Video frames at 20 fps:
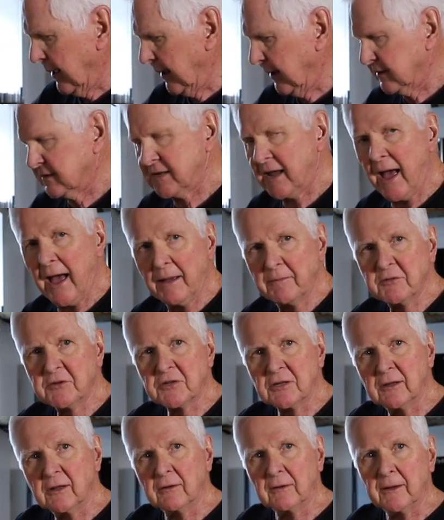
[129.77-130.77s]
it's
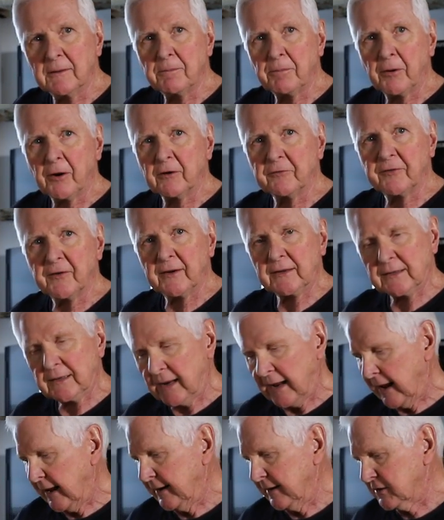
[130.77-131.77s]
absolutely
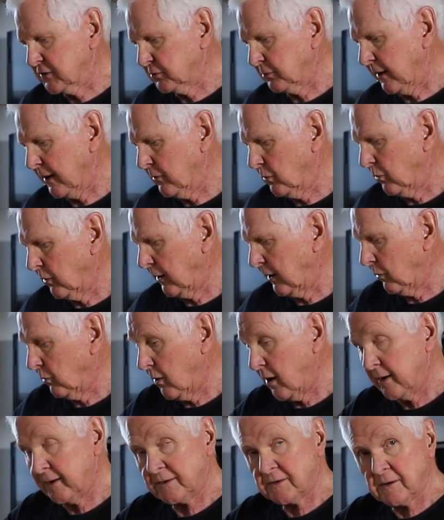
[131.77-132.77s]
perfect and it's right where I
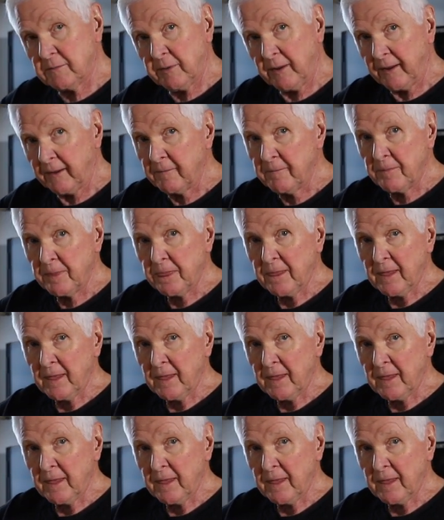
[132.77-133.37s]
want it to be.